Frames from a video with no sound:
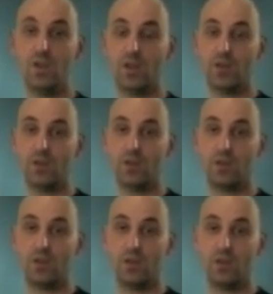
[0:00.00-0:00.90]

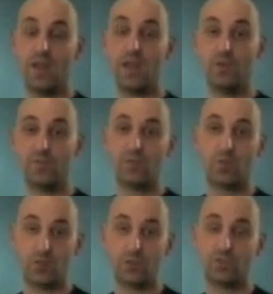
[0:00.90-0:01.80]
And of
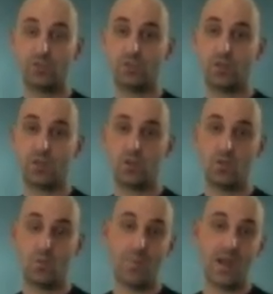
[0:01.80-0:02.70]
course,
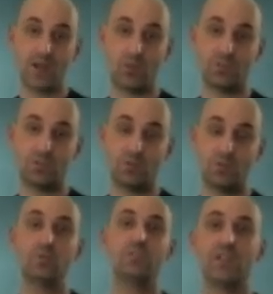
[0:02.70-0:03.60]
combined with the
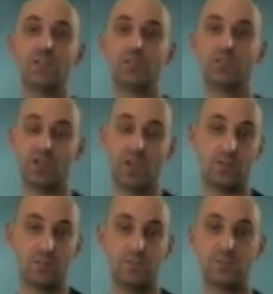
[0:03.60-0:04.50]
new sets of
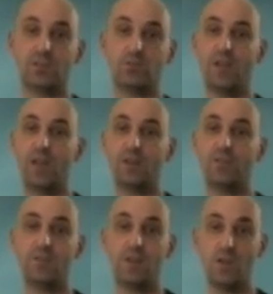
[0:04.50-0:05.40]
shaders that we
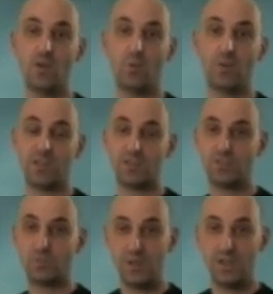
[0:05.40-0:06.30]
have, we can
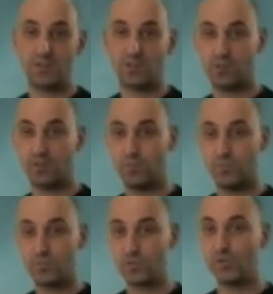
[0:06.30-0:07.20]
split the
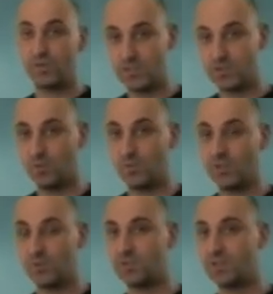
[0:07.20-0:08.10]
surface on the
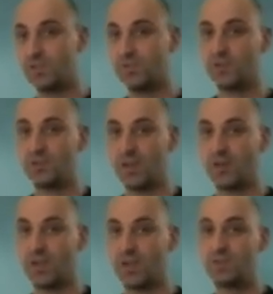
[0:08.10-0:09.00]
models in different
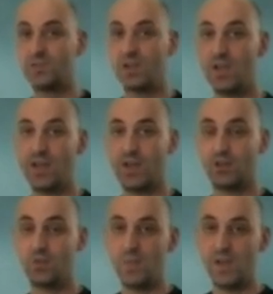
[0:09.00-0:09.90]
areas,
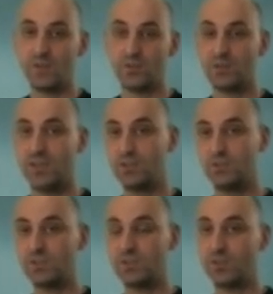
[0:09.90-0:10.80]
and combining the
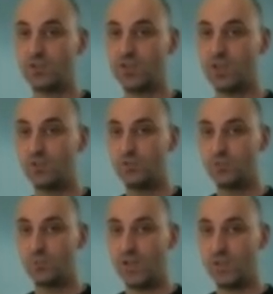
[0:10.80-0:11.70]
textures and the
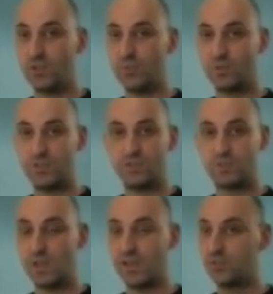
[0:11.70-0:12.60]
shaders, we end up
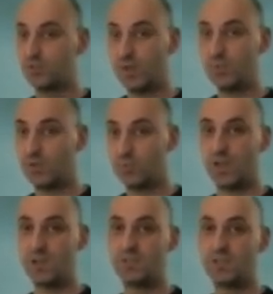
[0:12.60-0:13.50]
with extremely
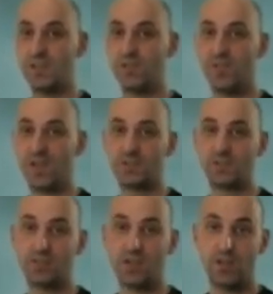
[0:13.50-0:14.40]
realistic
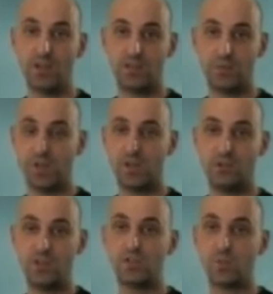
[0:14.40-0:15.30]
effects depending
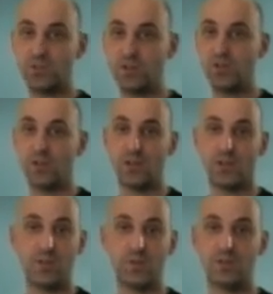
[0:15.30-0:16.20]
on each material.
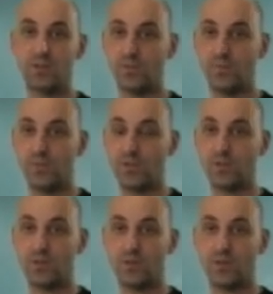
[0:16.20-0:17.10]
I mean,
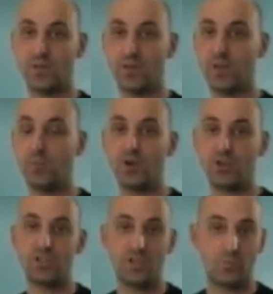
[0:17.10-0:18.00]
a Namar
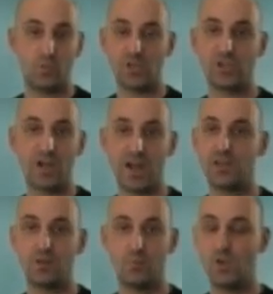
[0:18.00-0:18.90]
ship will shine
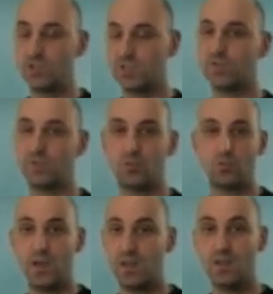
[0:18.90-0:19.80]
in a much different
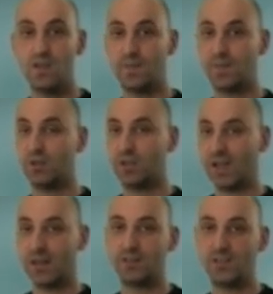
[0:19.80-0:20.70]
way than a
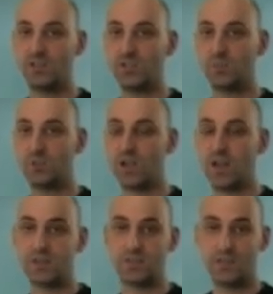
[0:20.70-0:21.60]
Galante ship
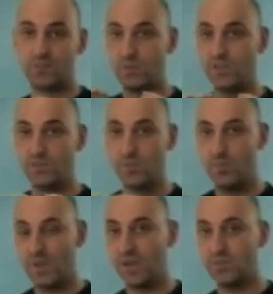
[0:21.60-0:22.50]
shines, and if there is some
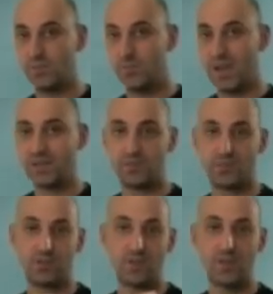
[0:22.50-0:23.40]
paint
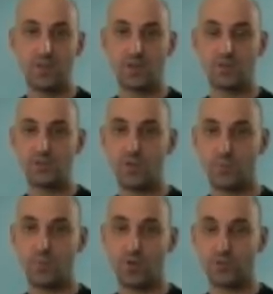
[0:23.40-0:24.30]
matte on
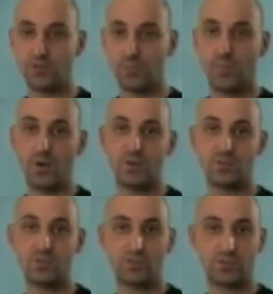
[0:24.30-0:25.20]
some
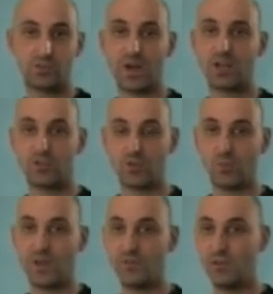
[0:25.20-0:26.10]
parts or scratched or
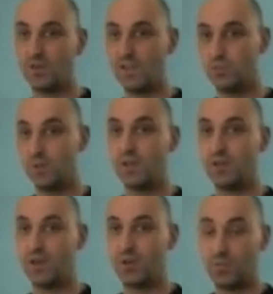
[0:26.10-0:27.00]
whatever, it
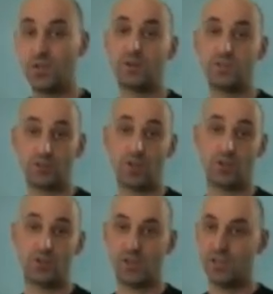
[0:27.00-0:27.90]
will appear as
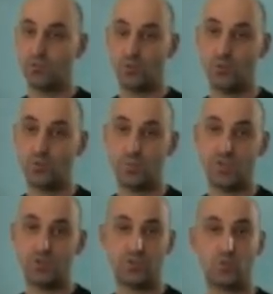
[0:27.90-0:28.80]
such, and it won't
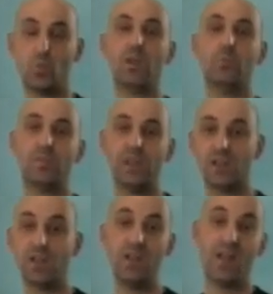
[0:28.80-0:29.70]
be just one big
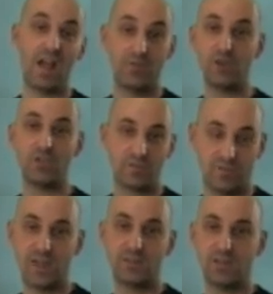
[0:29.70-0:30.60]
average
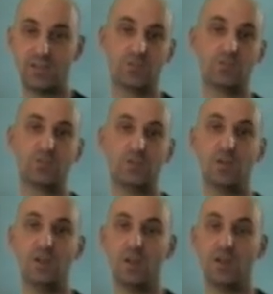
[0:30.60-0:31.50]
flat texture
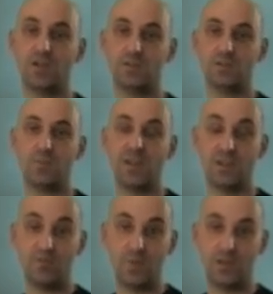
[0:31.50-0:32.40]
as it might
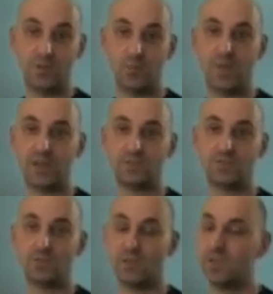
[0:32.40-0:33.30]
have been in the
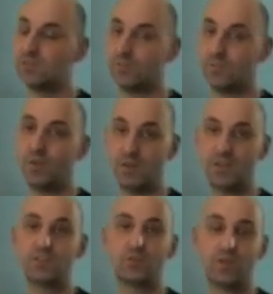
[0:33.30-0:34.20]
past. So that's an
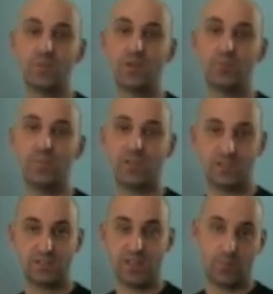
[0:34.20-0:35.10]
extremely big
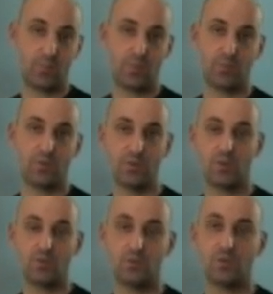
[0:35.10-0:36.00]
step
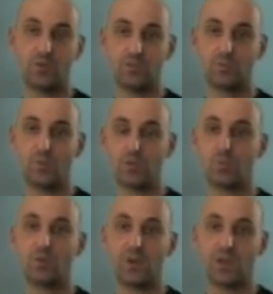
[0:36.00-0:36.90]
towards much
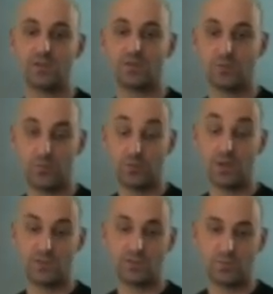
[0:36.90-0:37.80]
more
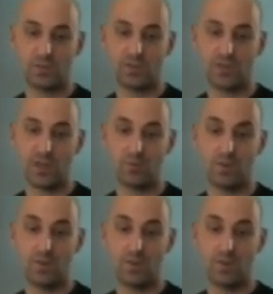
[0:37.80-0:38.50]
realism in the game.